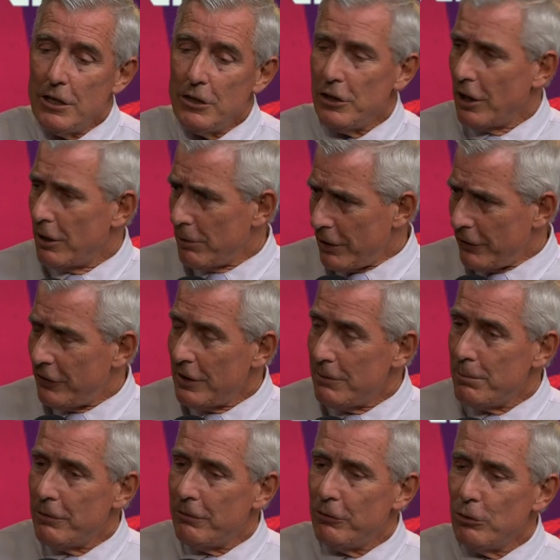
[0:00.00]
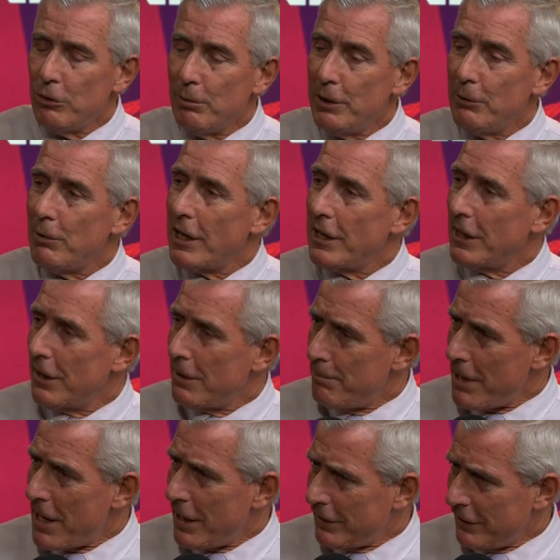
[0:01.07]
You know, I said before, we're running at
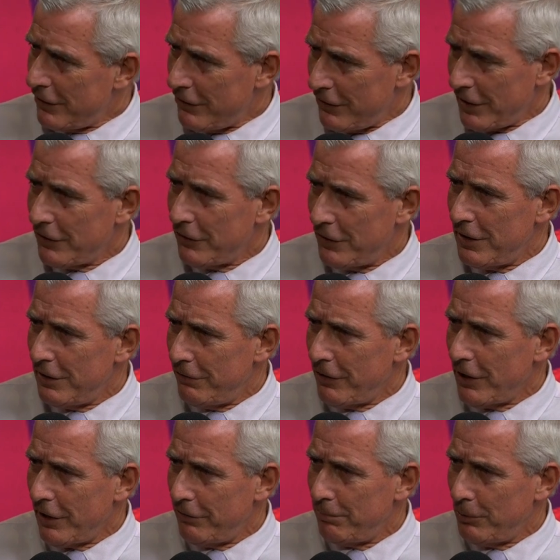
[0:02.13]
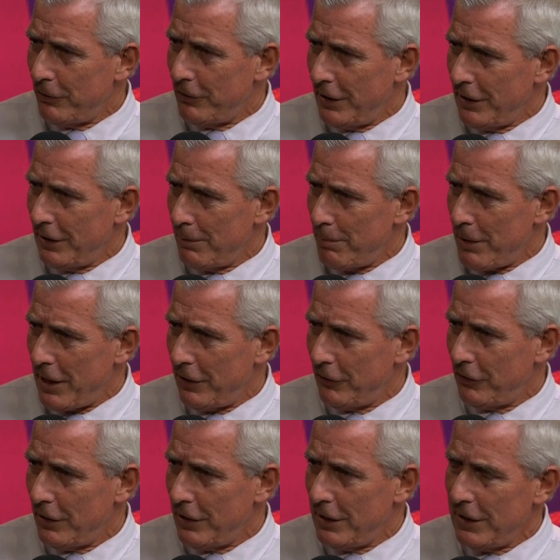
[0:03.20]
about 65%
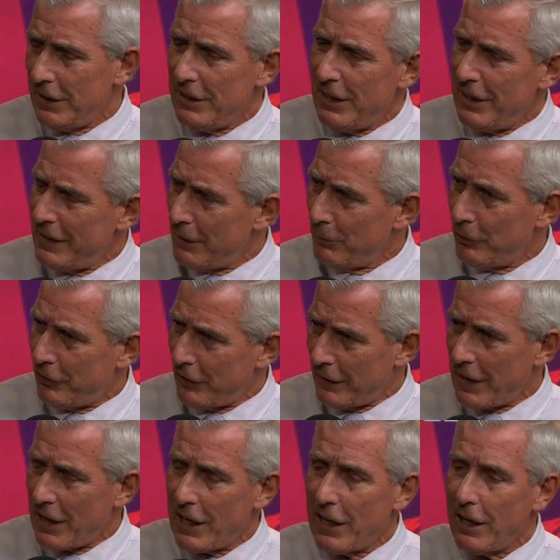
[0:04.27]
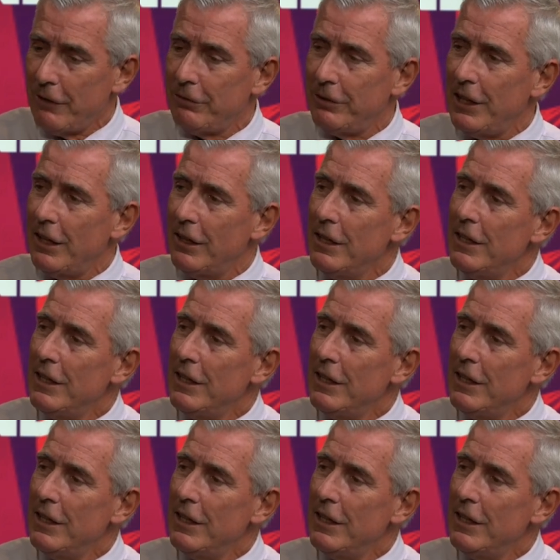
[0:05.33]
capacity, and that was at the half. Now,